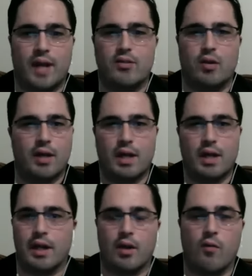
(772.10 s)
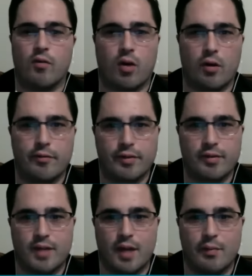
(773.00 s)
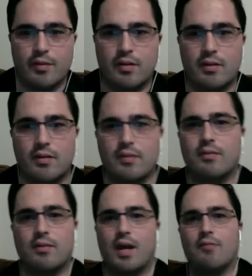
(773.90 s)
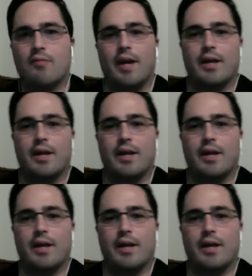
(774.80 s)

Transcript: all getting. Kind of overhaul for this game. This this is kind of like